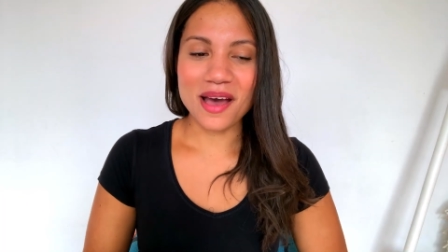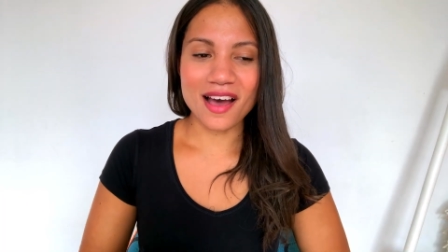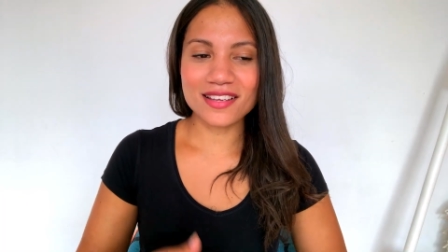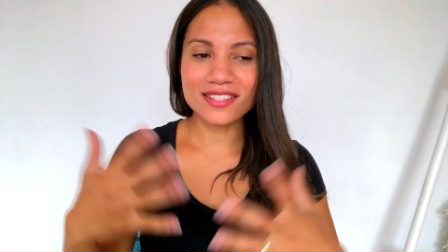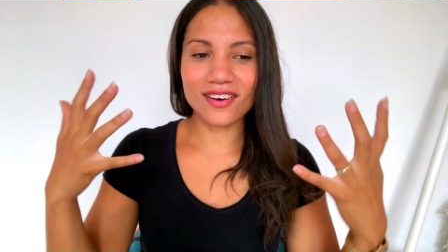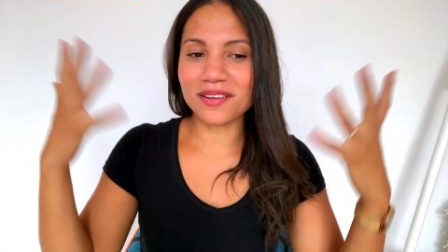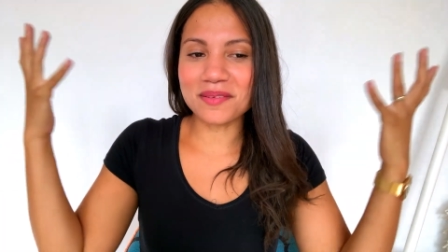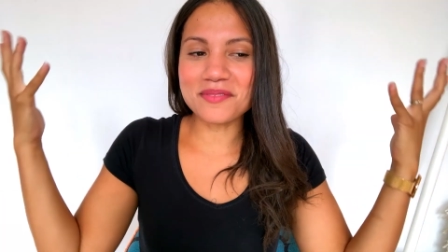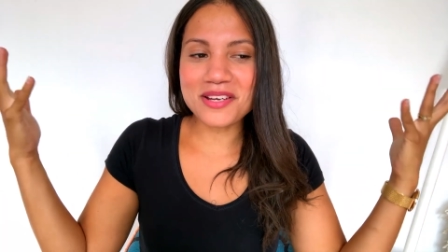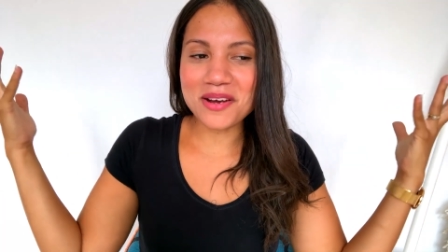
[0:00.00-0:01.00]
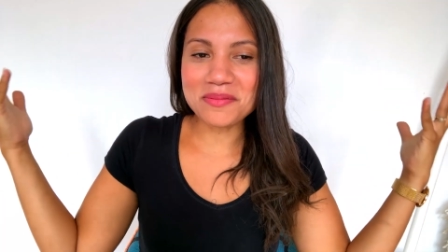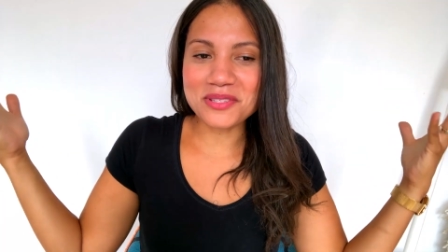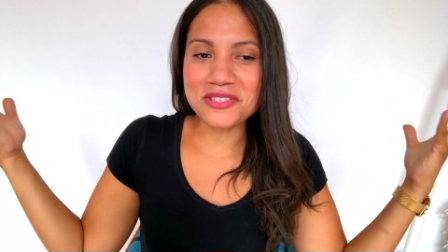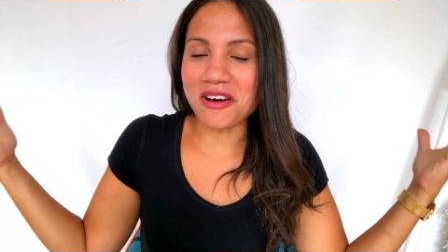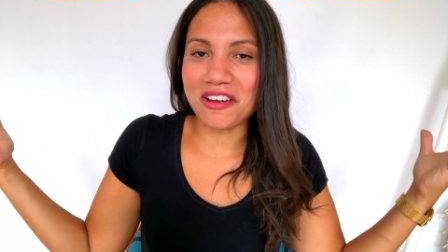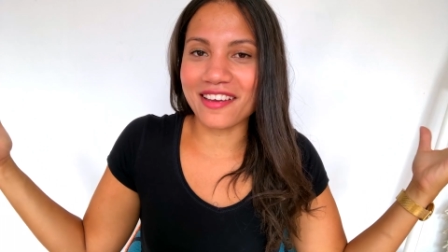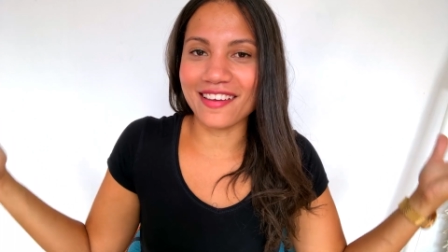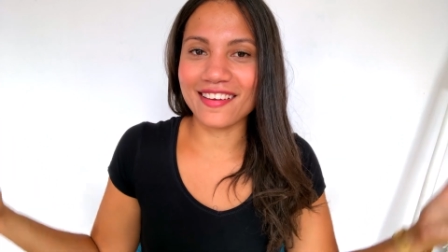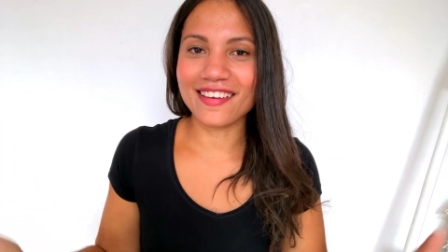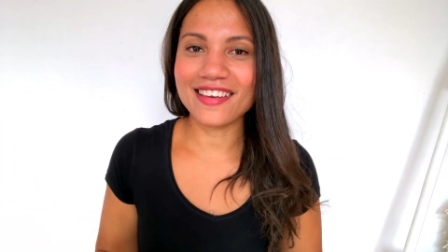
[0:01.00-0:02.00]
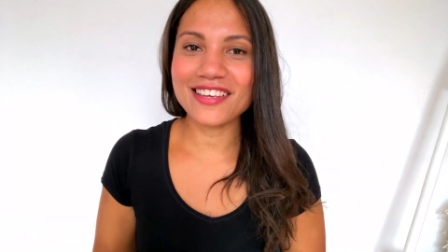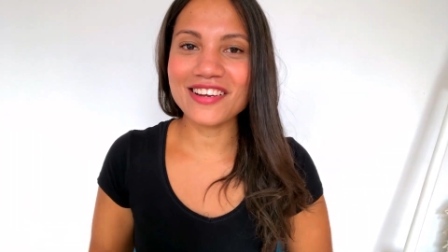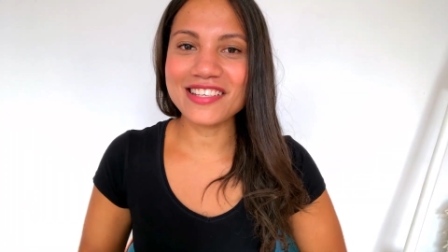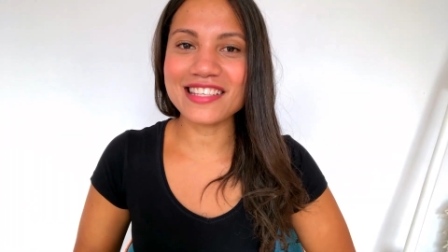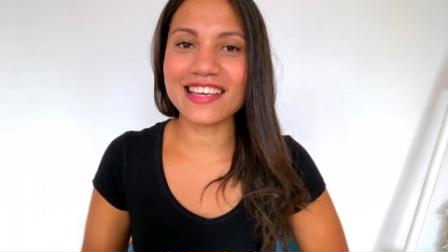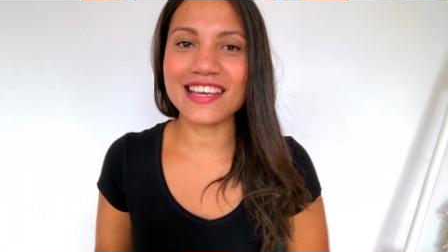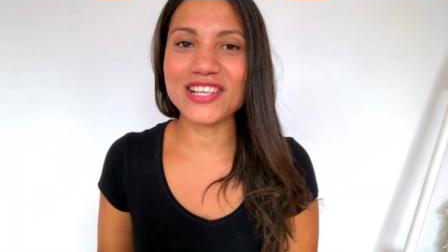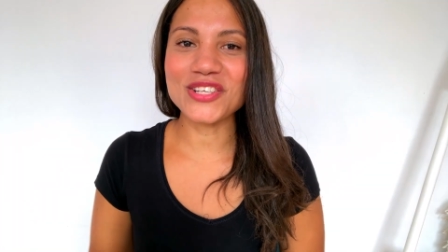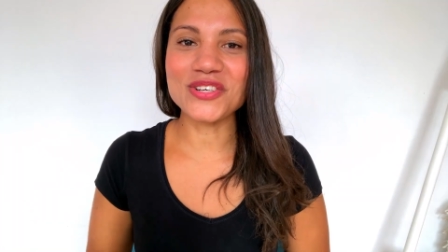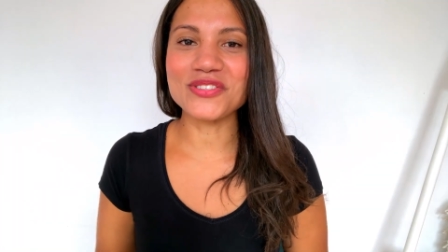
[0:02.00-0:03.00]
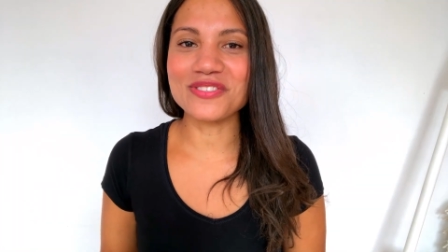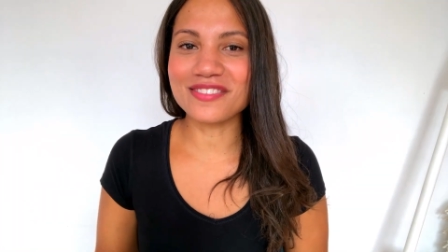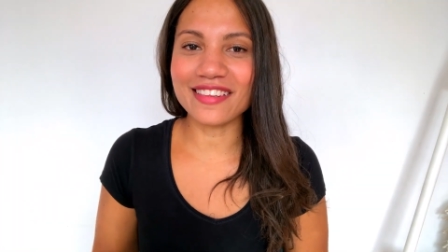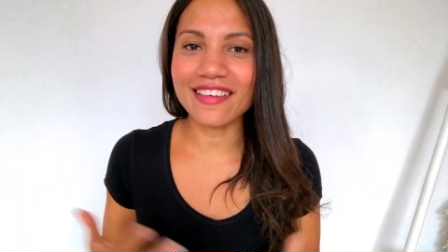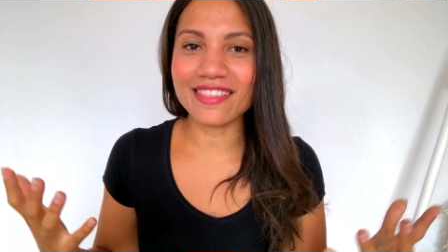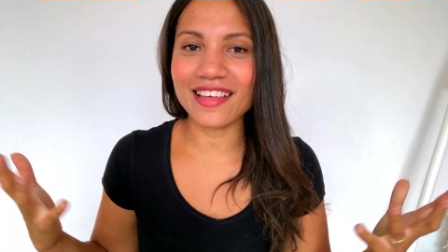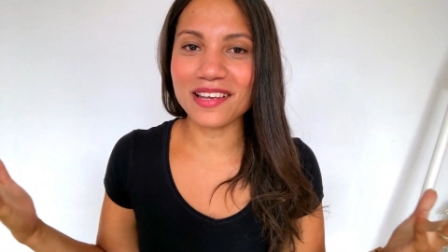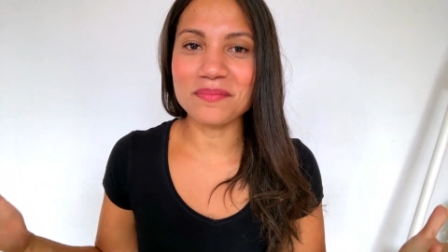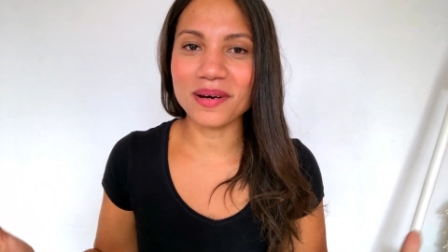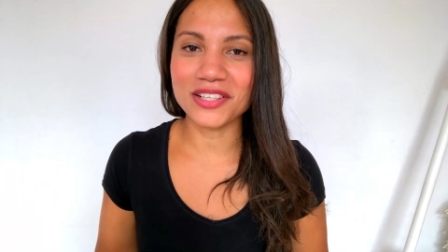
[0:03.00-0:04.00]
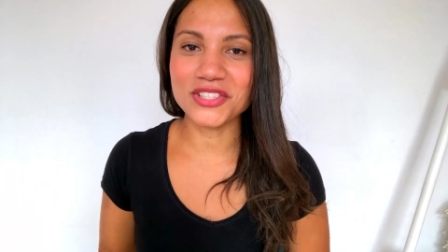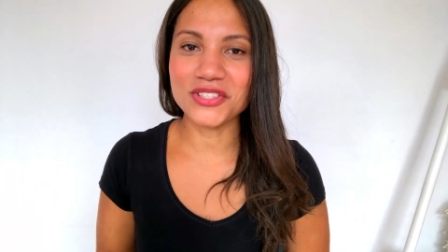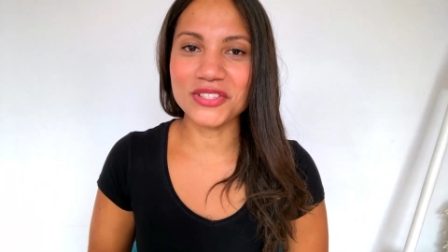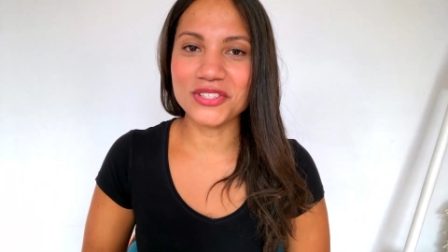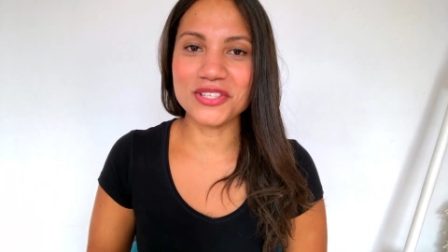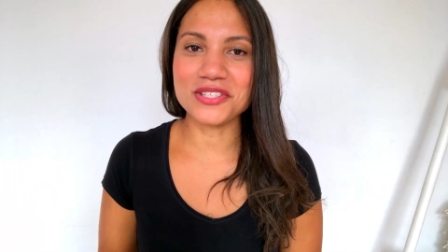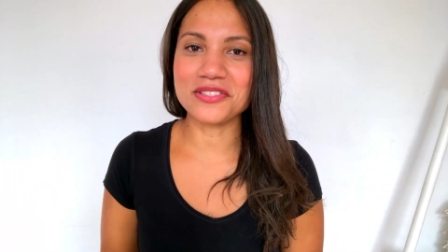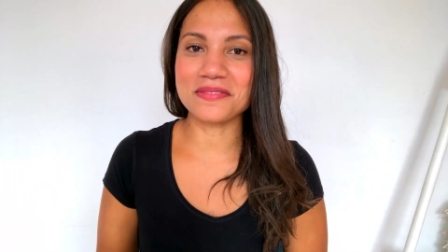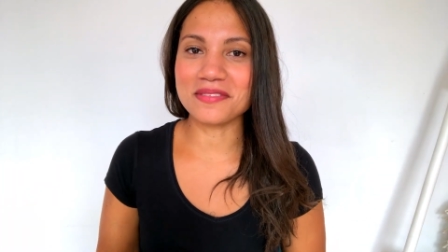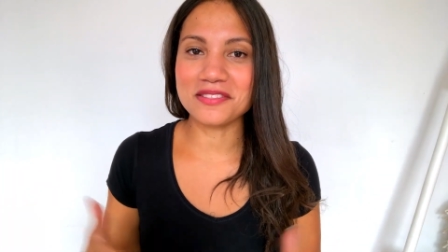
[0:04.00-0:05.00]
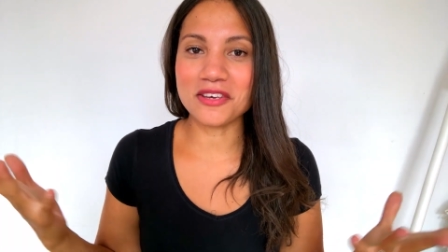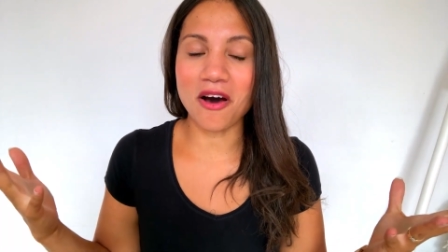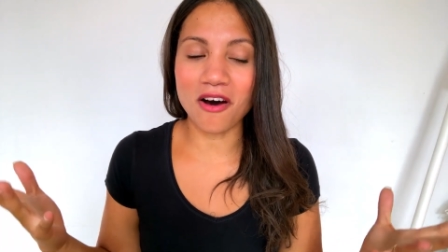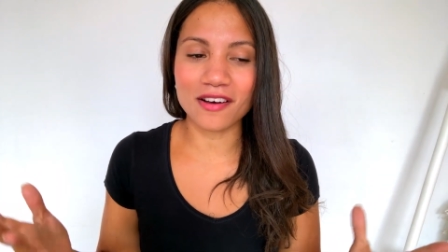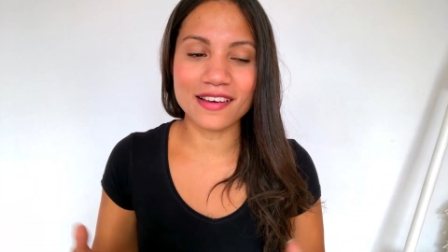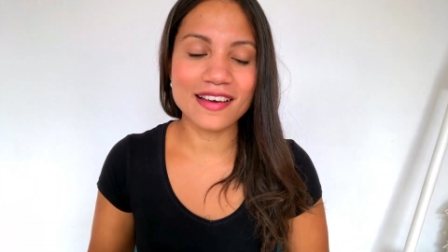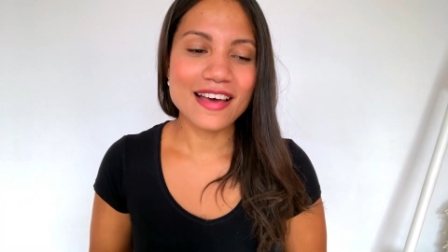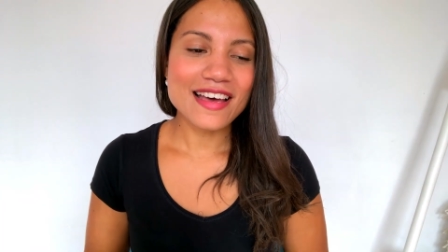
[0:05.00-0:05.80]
I thought, you know, I'm just talking. You know, as a kid, you don't think that much. You just talk.